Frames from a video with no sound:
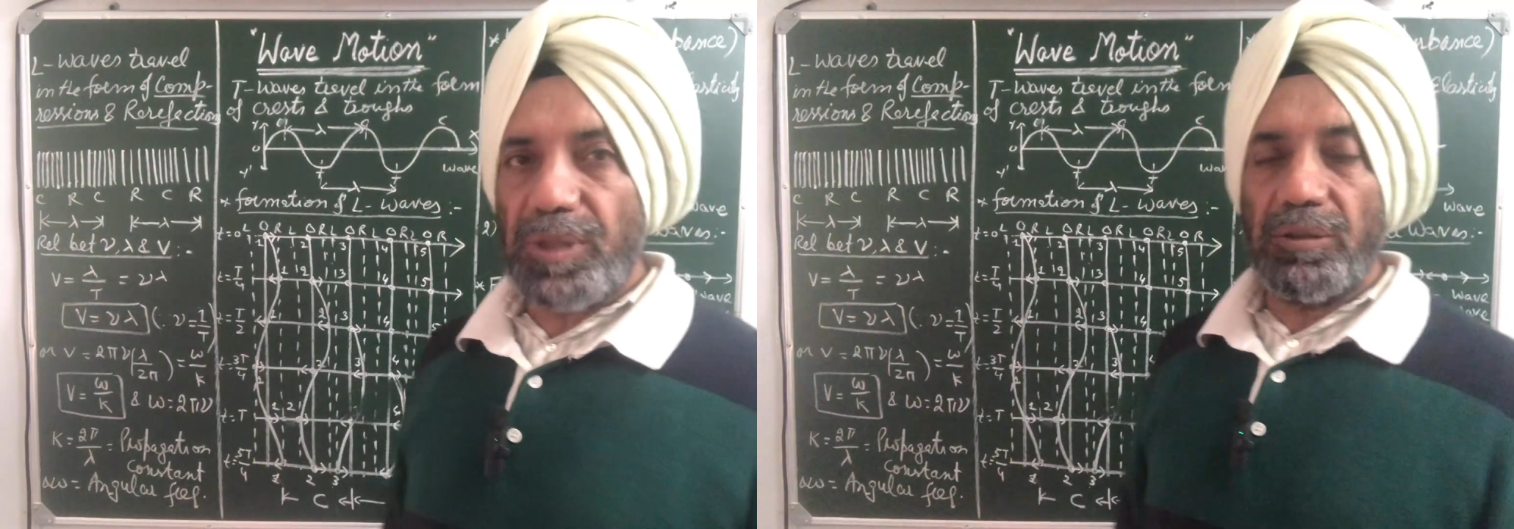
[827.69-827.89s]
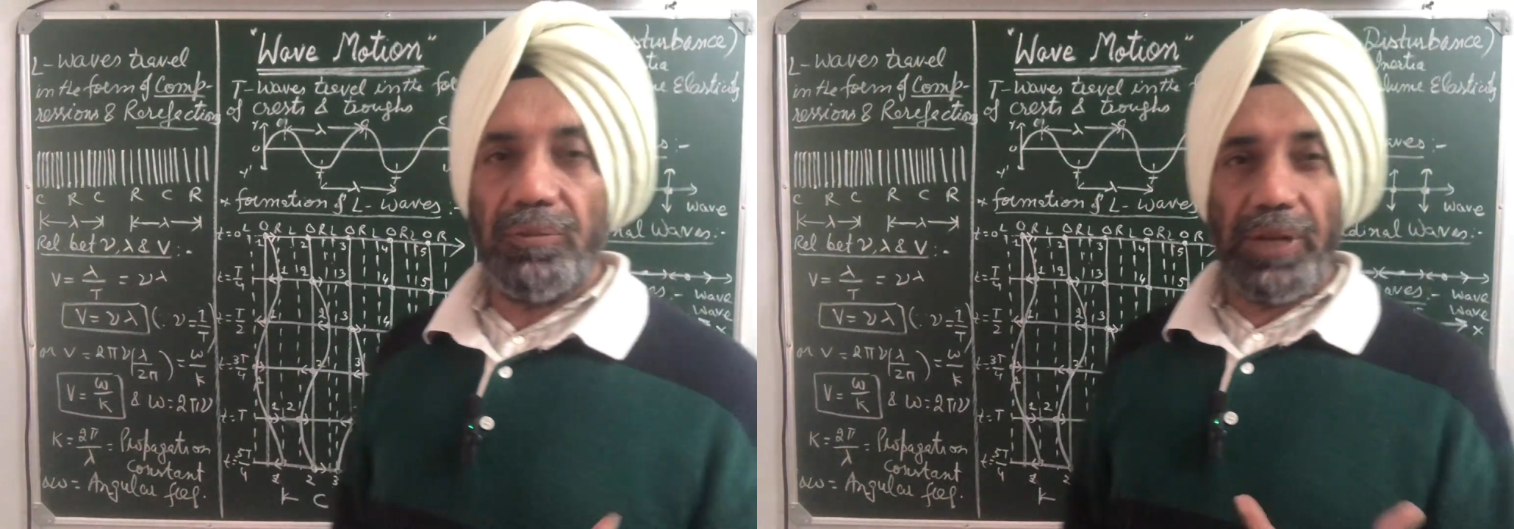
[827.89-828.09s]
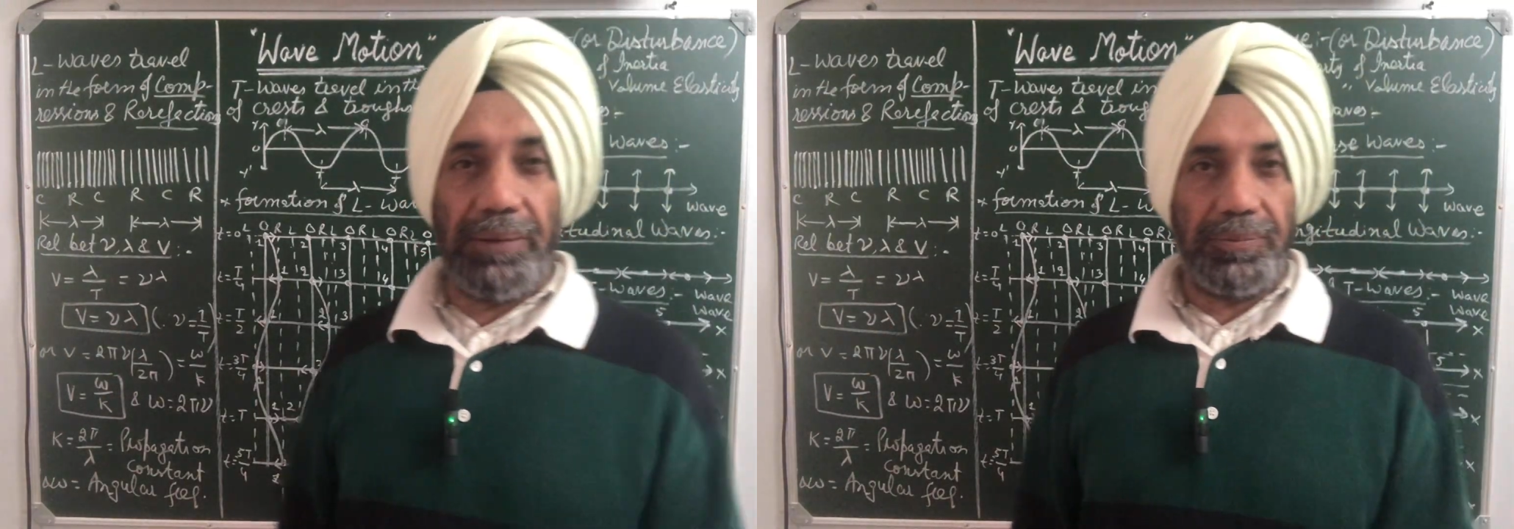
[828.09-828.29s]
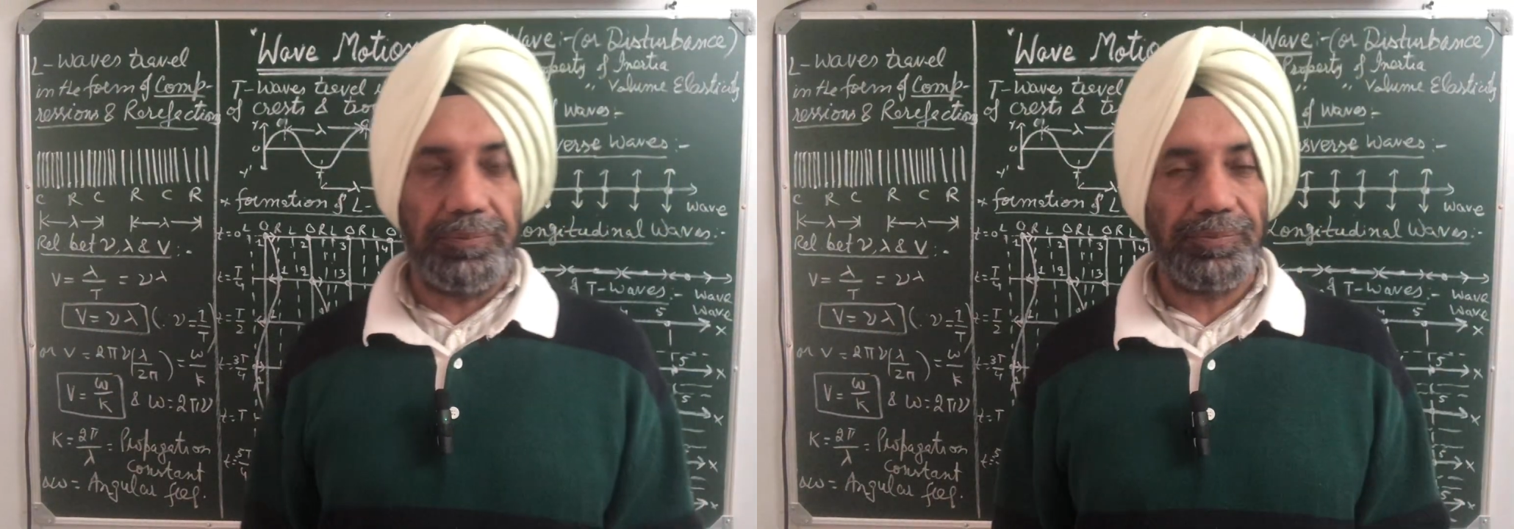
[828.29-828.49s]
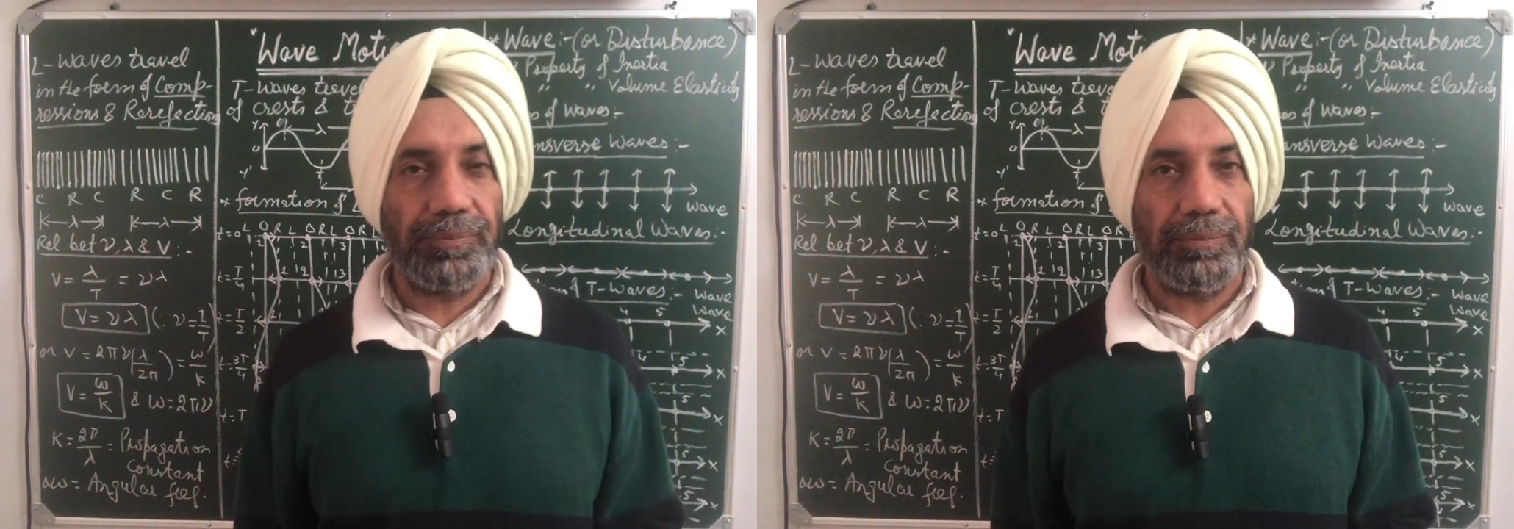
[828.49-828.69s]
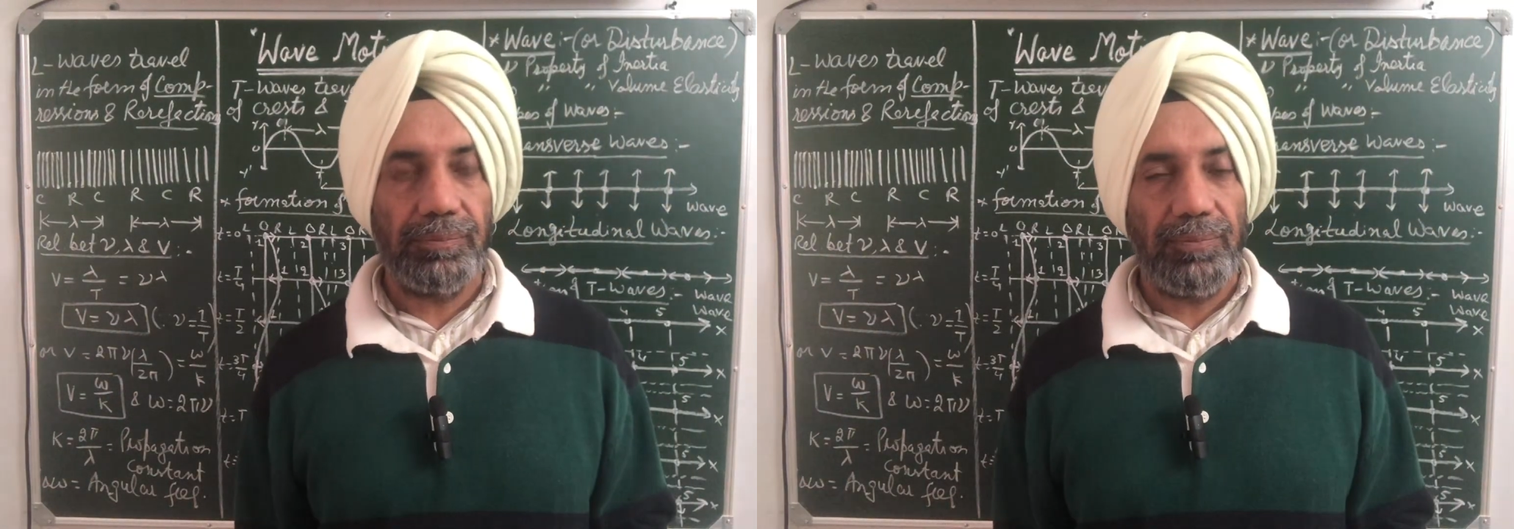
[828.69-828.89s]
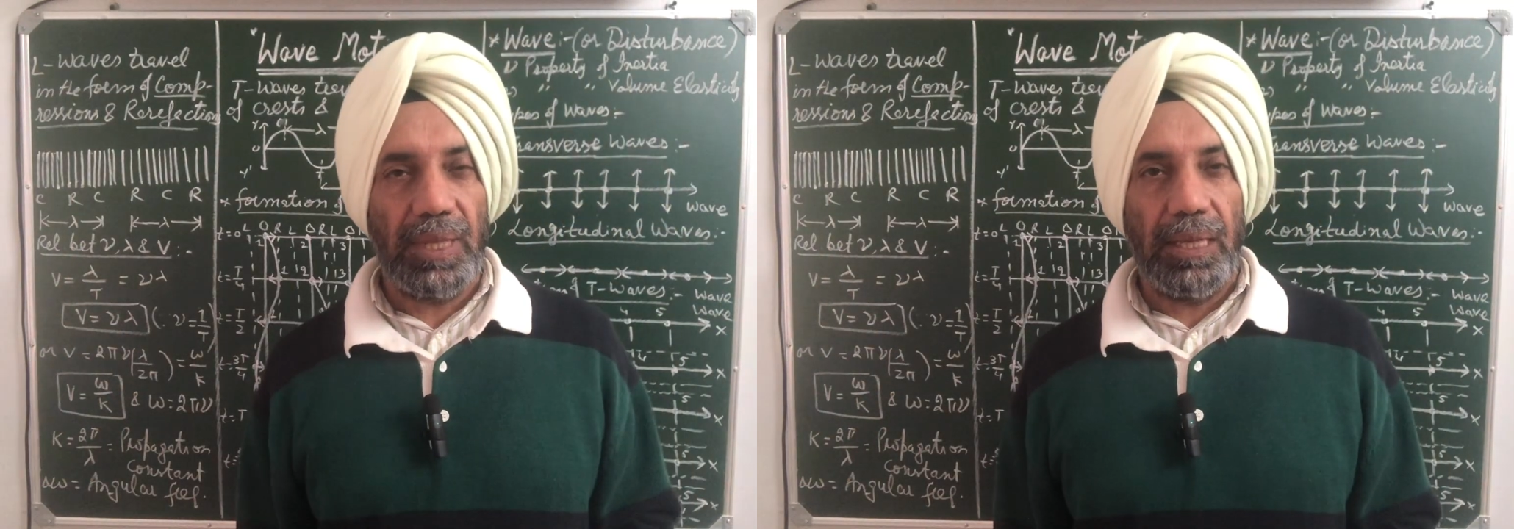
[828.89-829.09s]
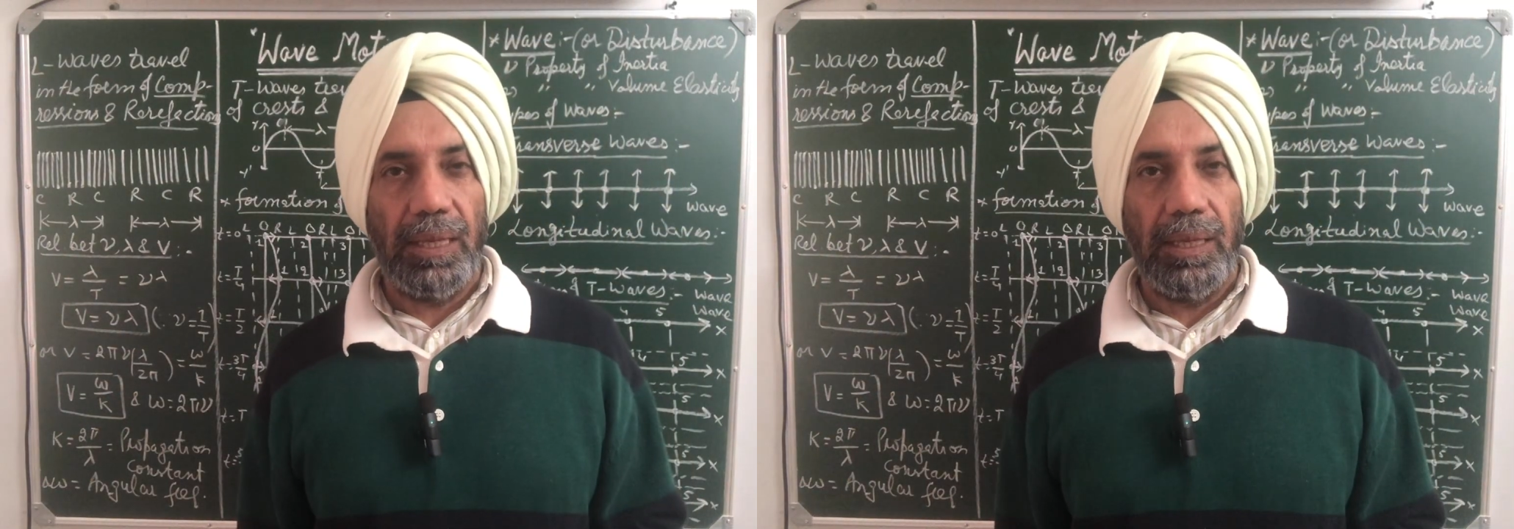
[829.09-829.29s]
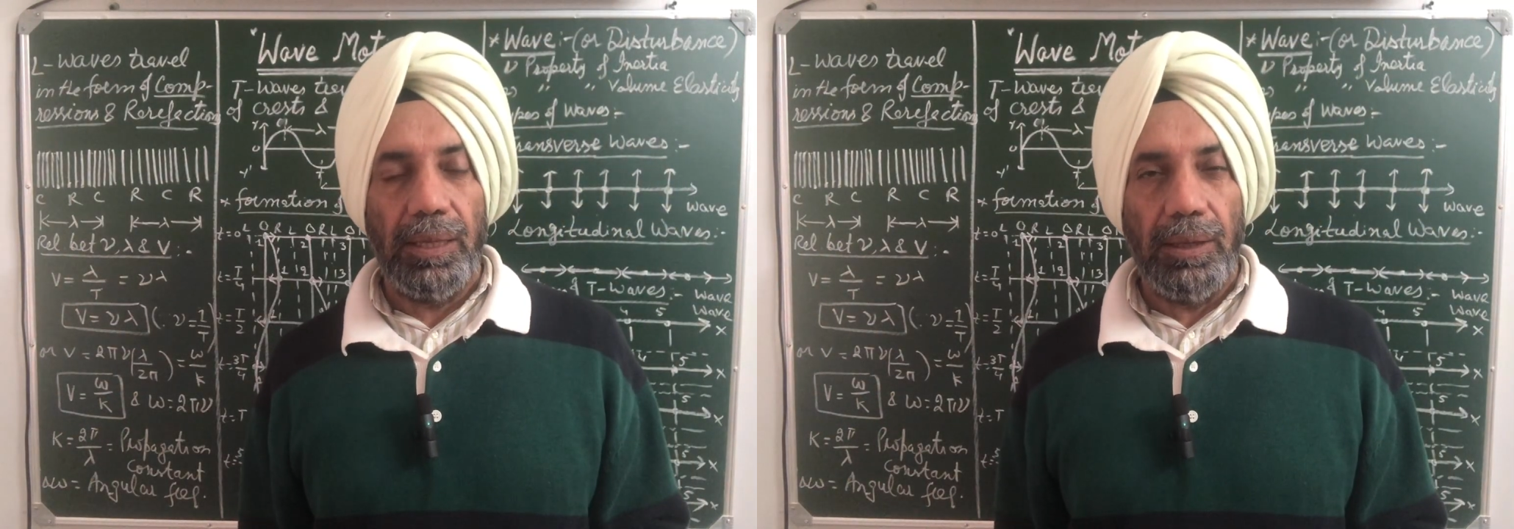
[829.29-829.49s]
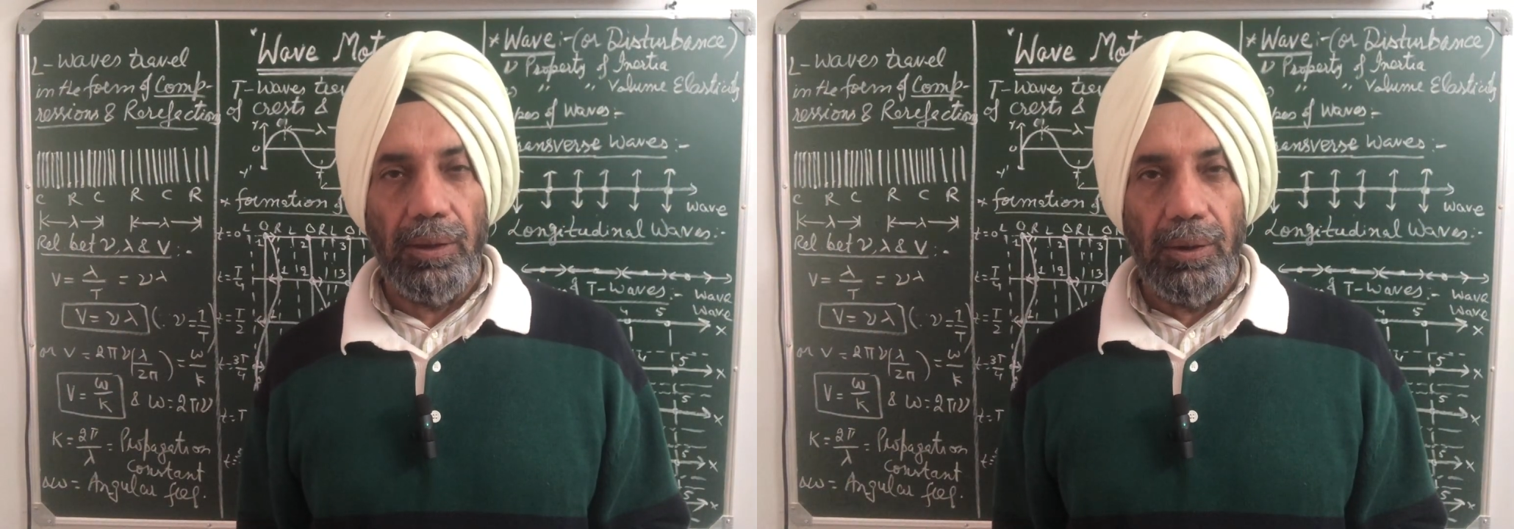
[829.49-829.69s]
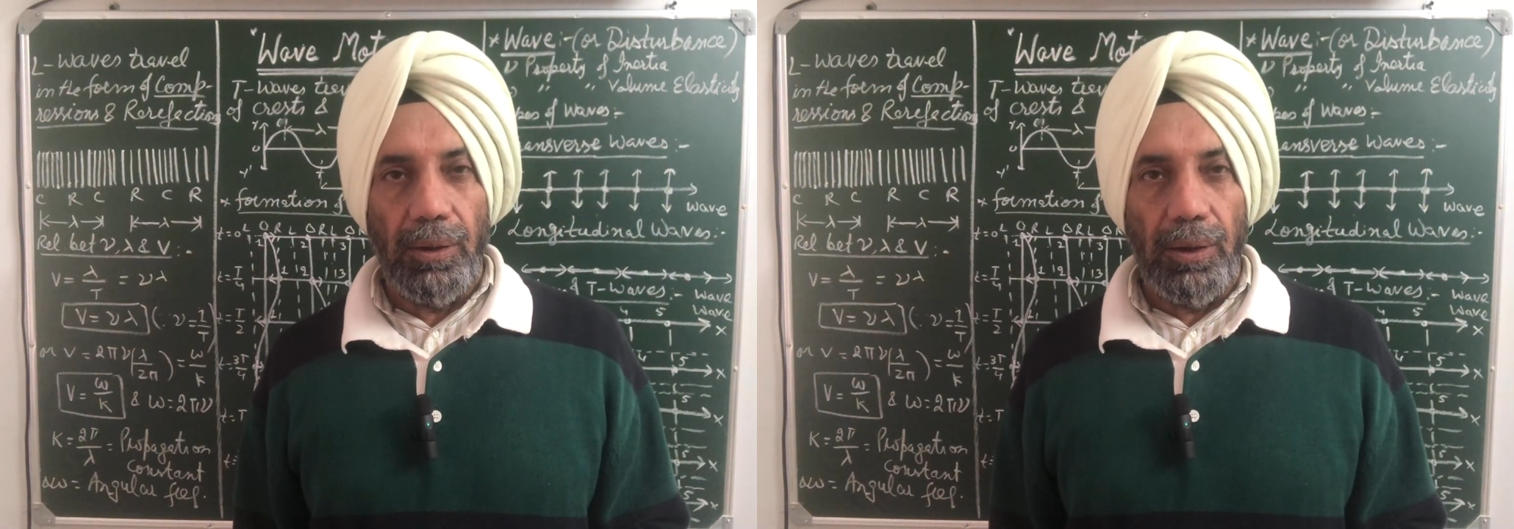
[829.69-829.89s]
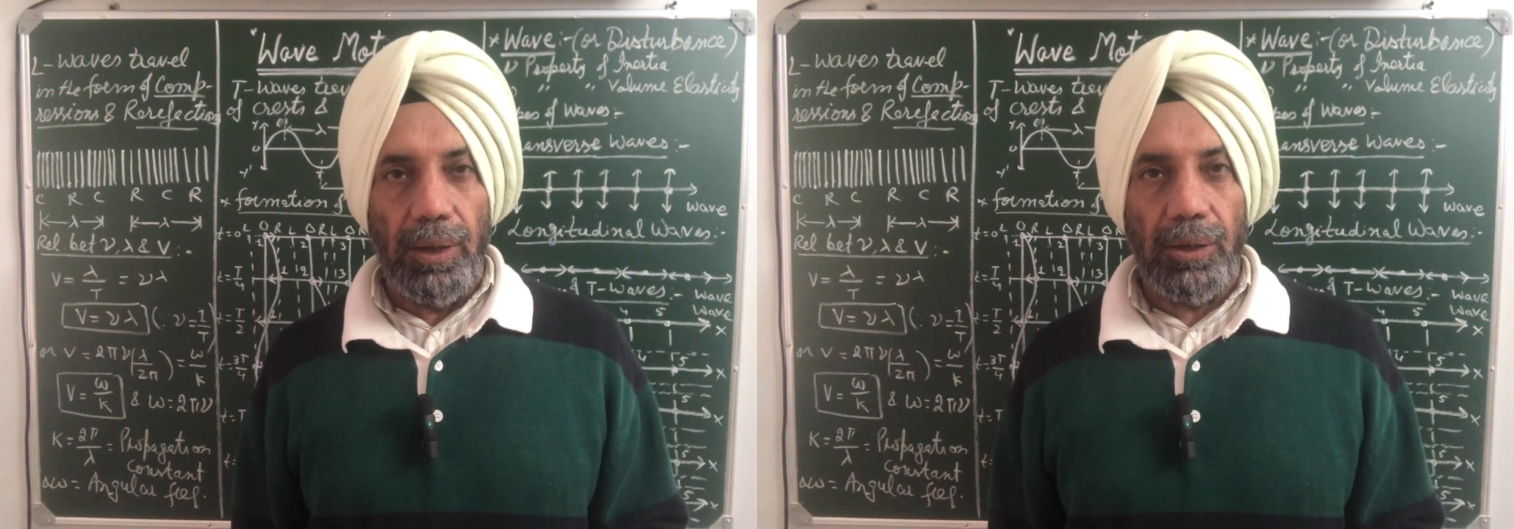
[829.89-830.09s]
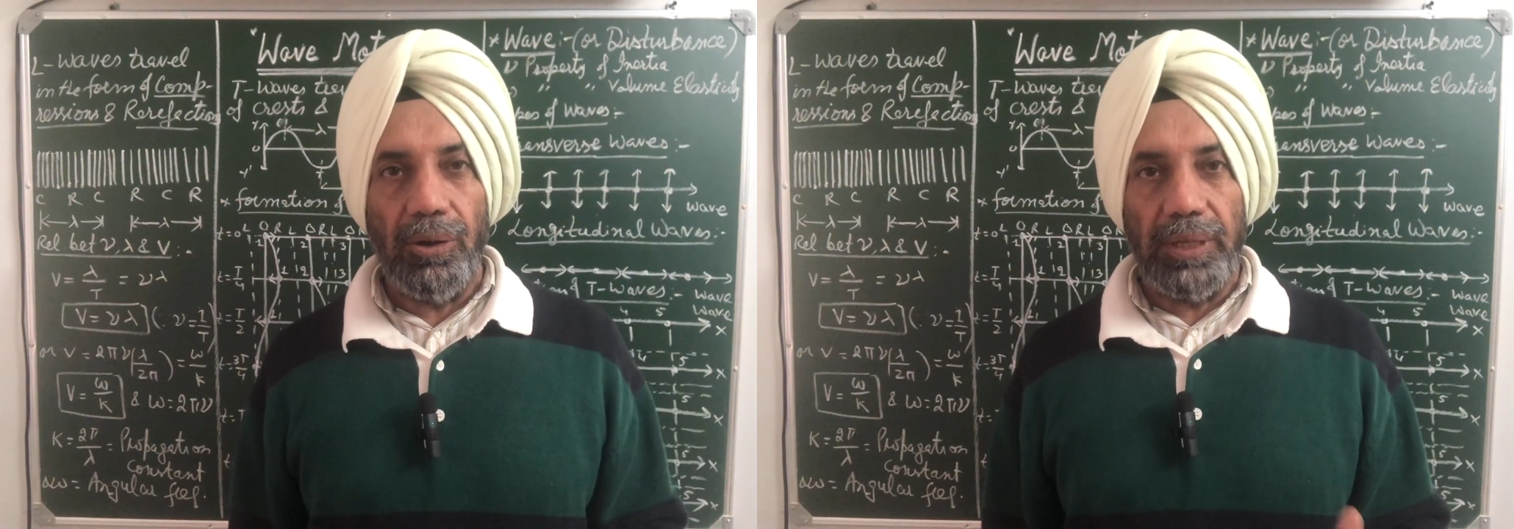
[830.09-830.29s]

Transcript: of the wave. No,